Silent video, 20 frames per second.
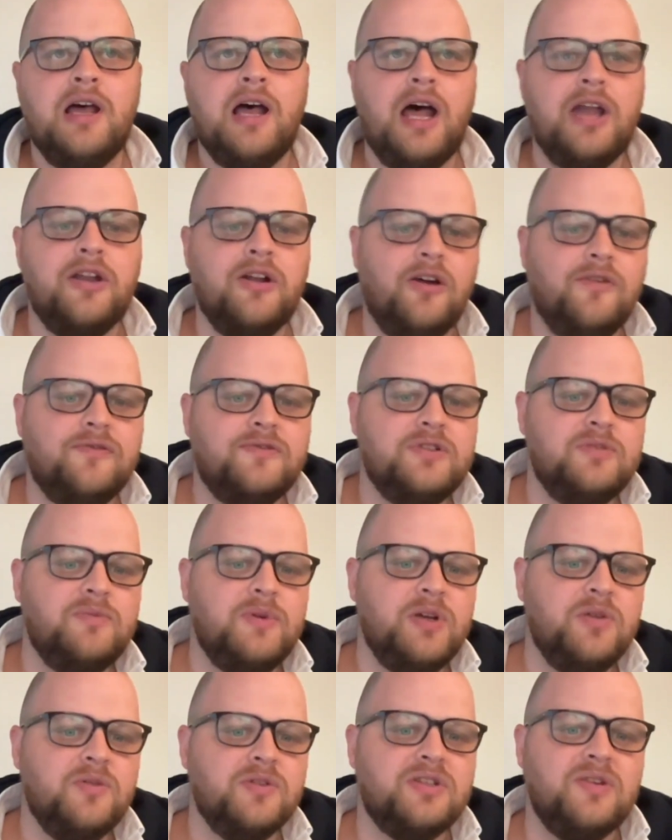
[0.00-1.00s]
And often
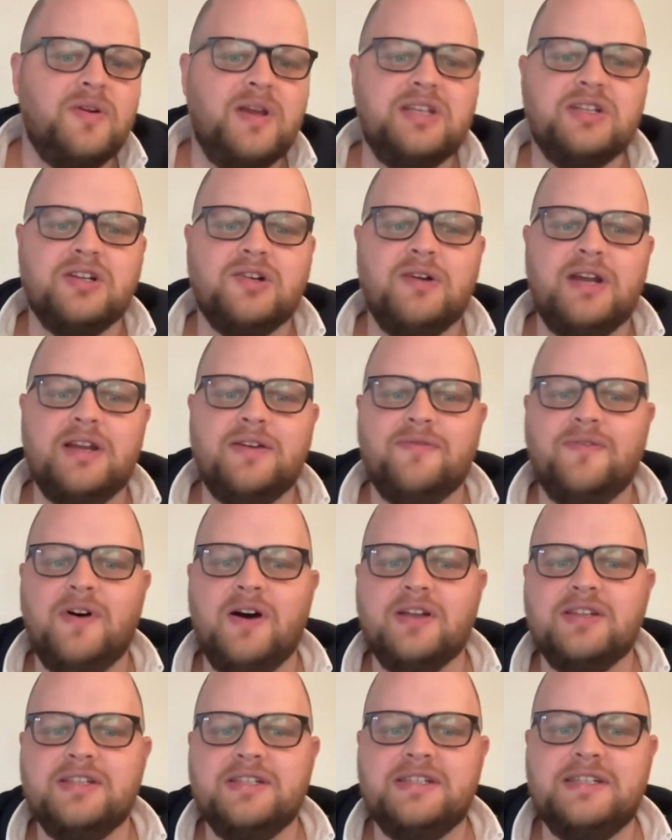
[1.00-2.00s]
we also integrate
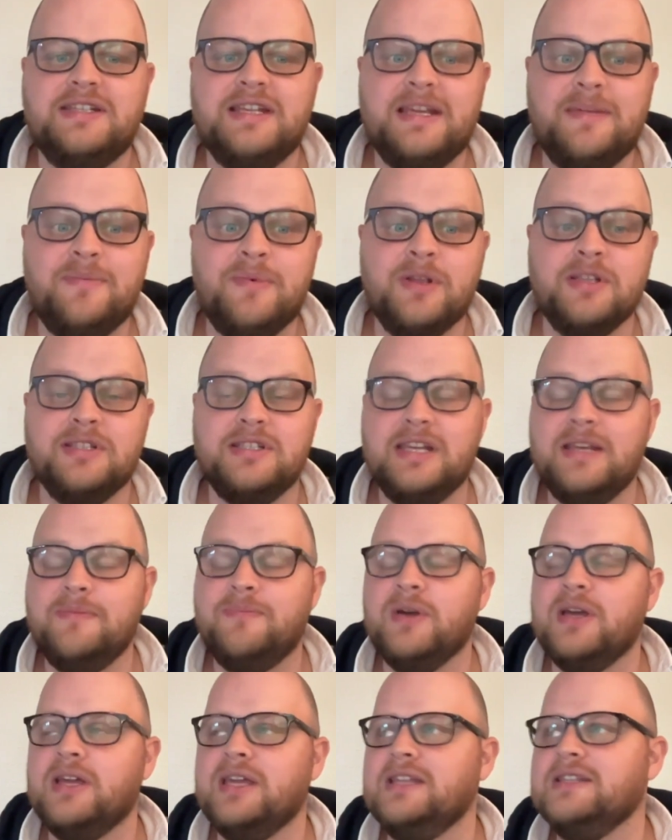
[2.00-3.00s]
far
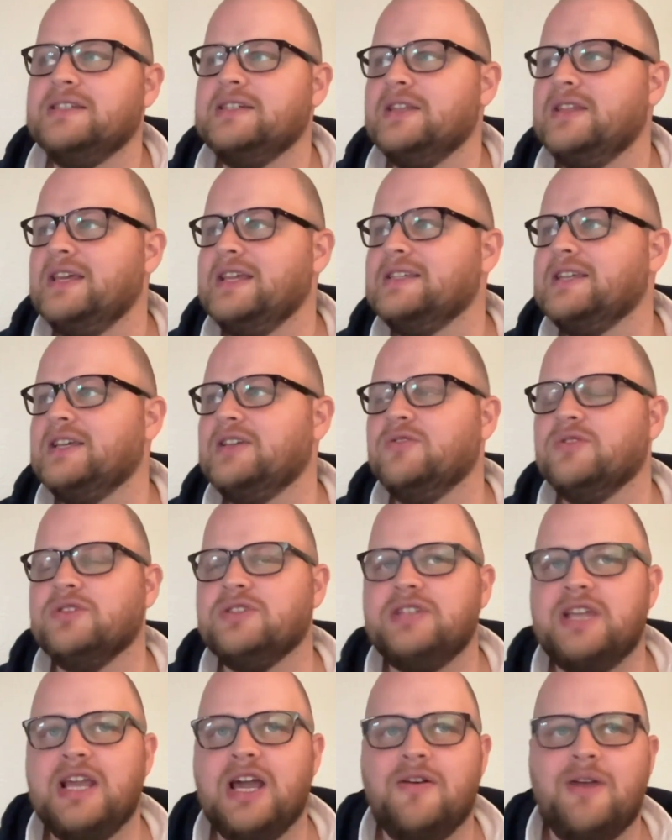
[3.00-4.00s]
deeper into things like your
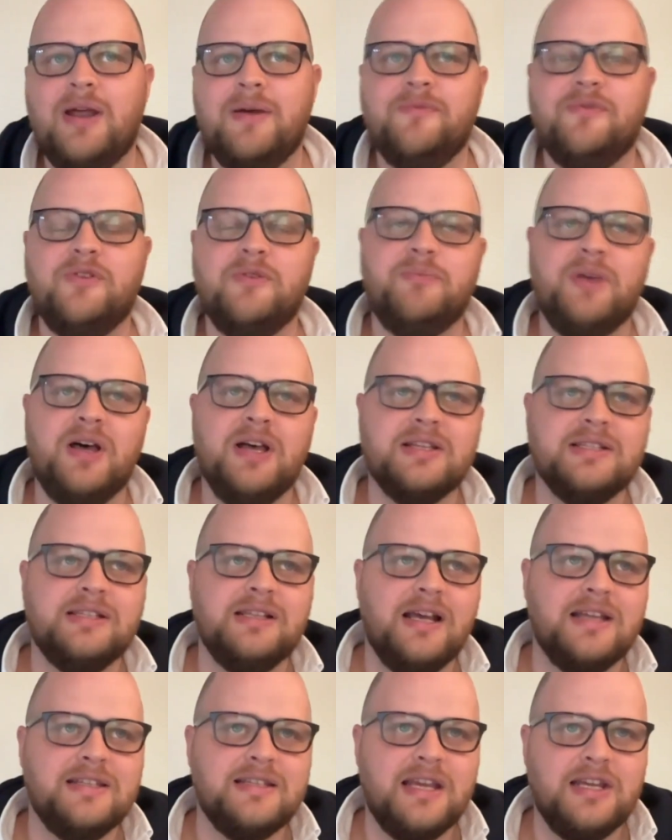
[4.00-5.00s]
CRM for
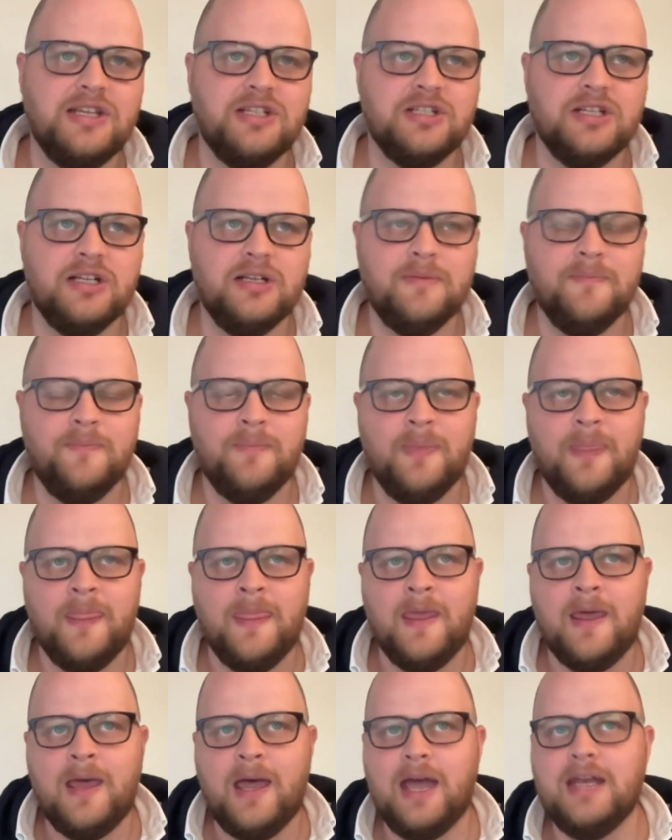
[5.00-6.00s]
personalization.
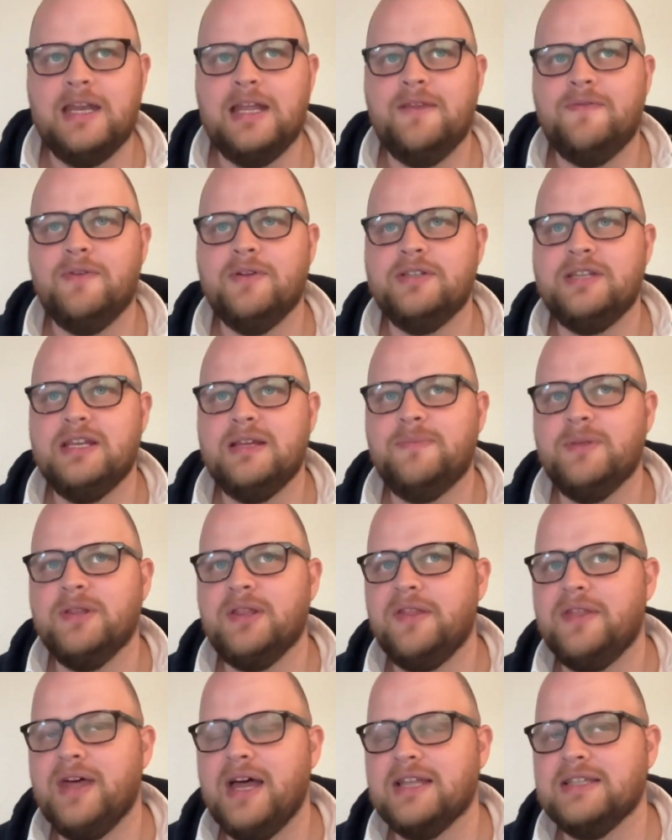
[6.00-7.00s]
And even deeper
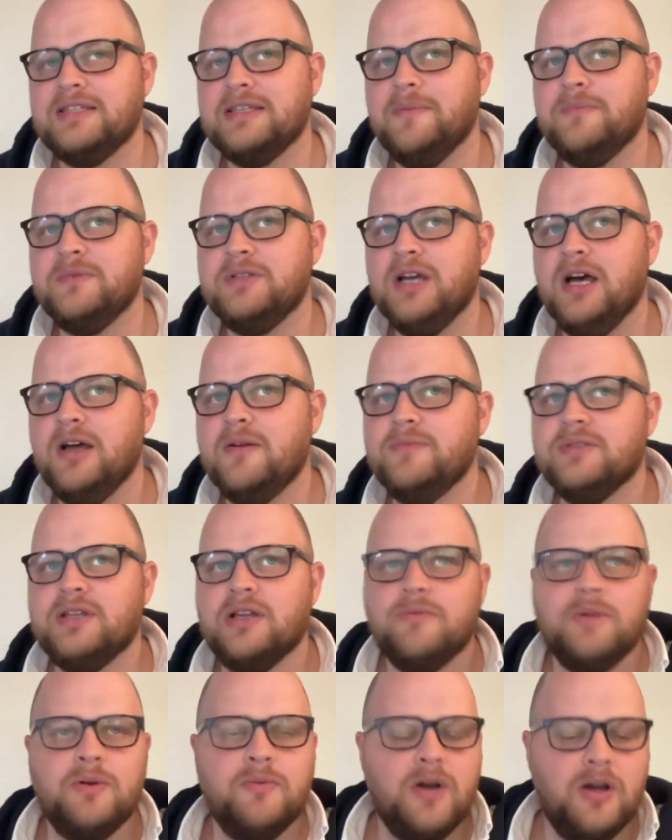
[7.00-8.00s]
than that, sometimes,
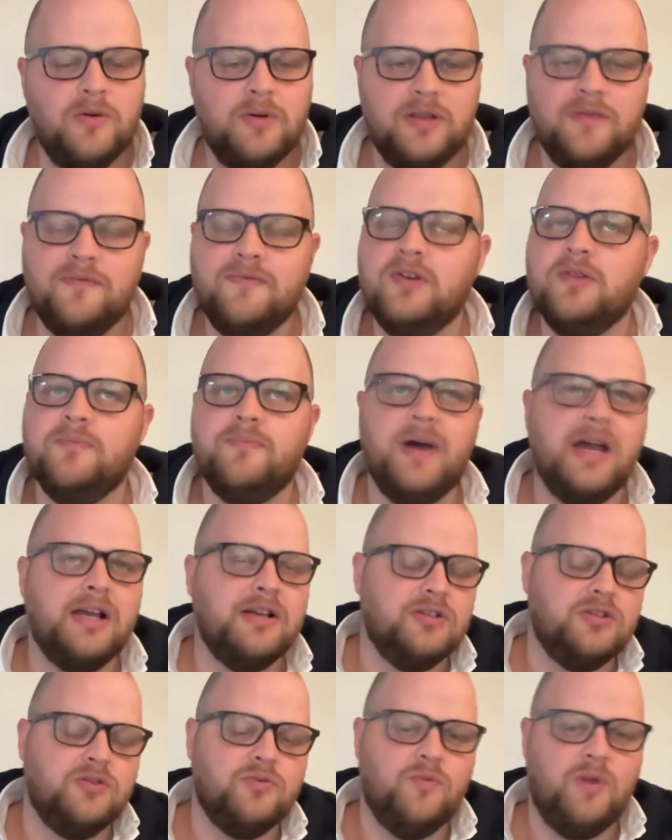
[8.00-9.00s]
like we work with a few
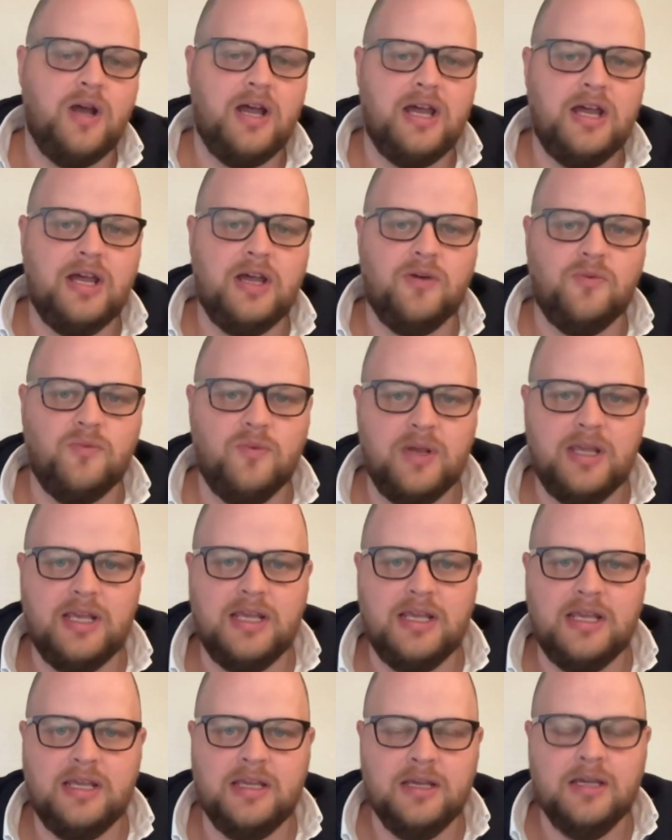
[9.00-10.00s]
banks where
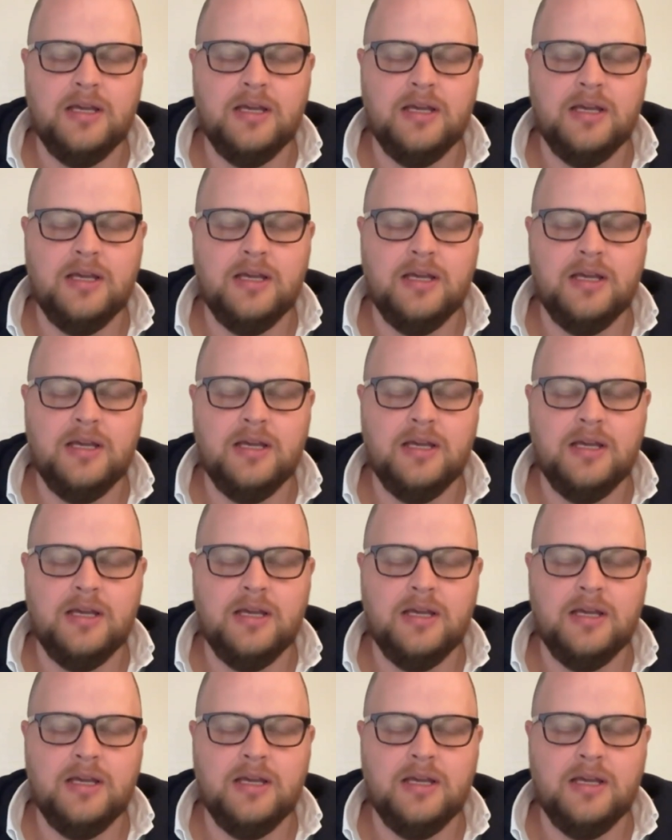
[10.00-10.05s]
we